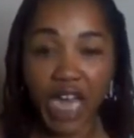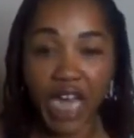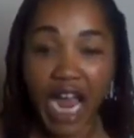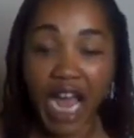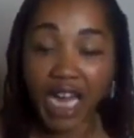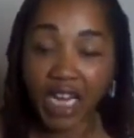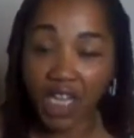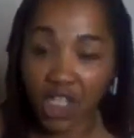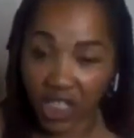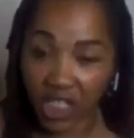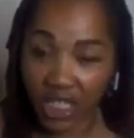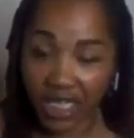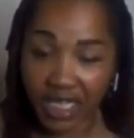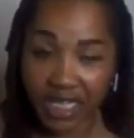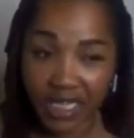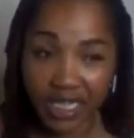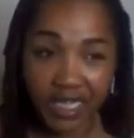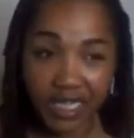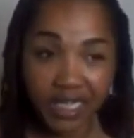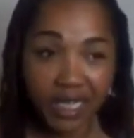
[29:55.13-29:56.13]

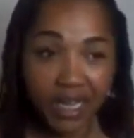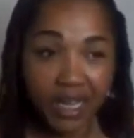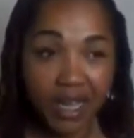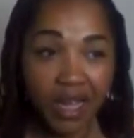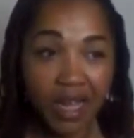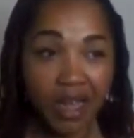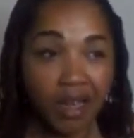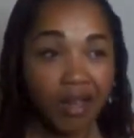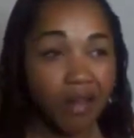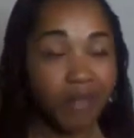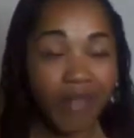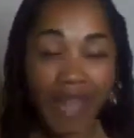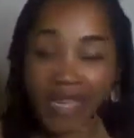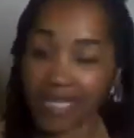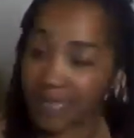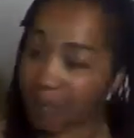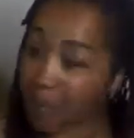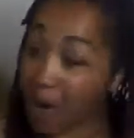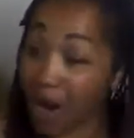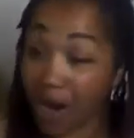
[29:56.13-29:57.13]
challenges,
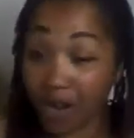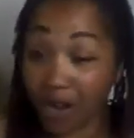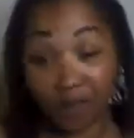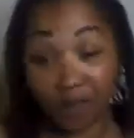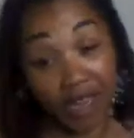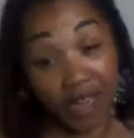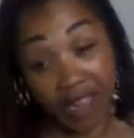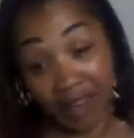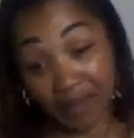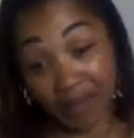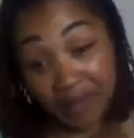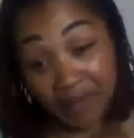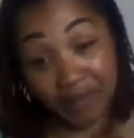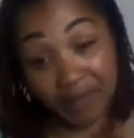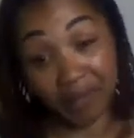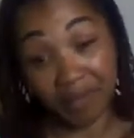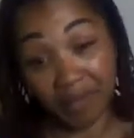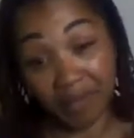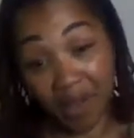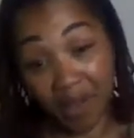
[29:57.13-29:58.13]
that's a part of life.
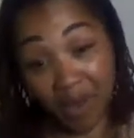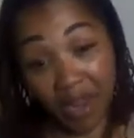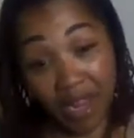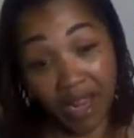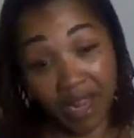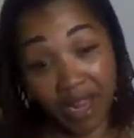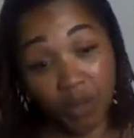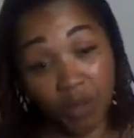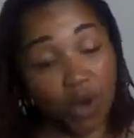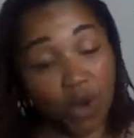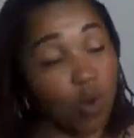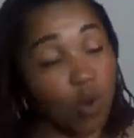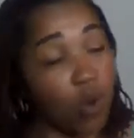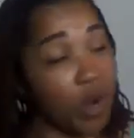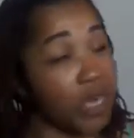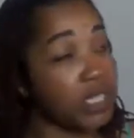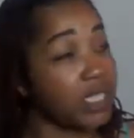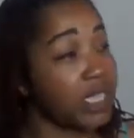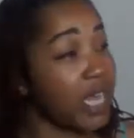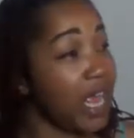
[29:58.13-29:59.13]
Okay, we're
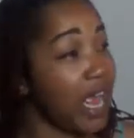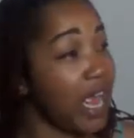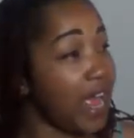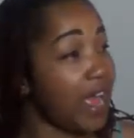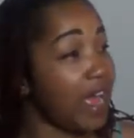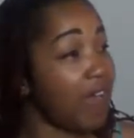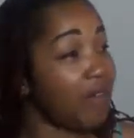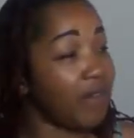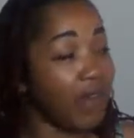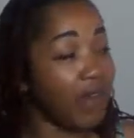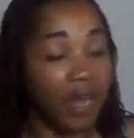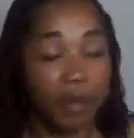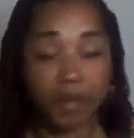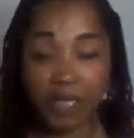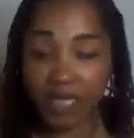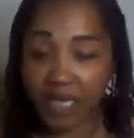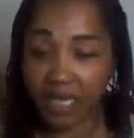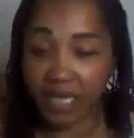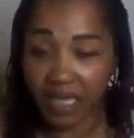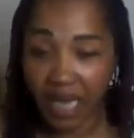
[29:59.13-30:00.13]
going to have
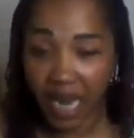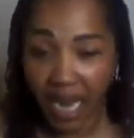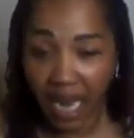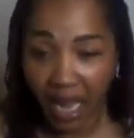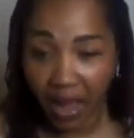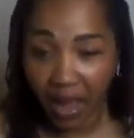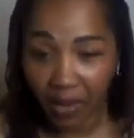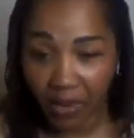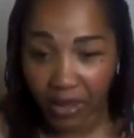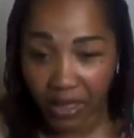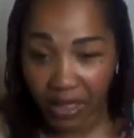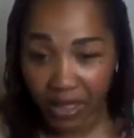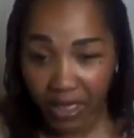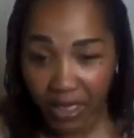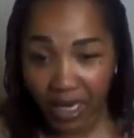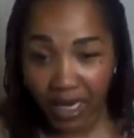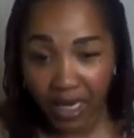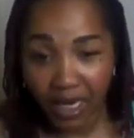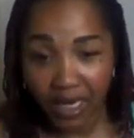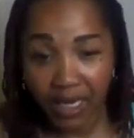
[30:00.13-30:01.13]
ups and downs.
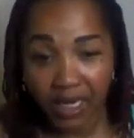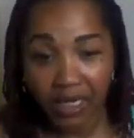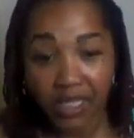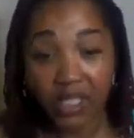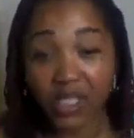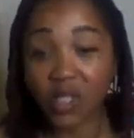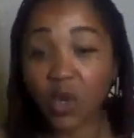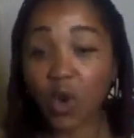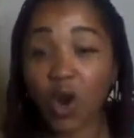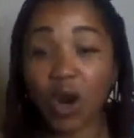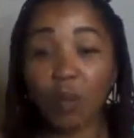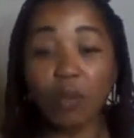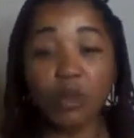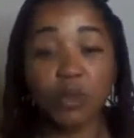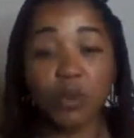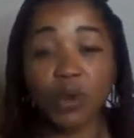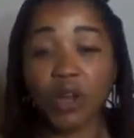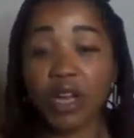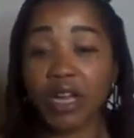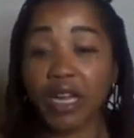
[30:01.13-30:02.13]

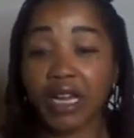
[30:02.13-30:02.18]
Storms will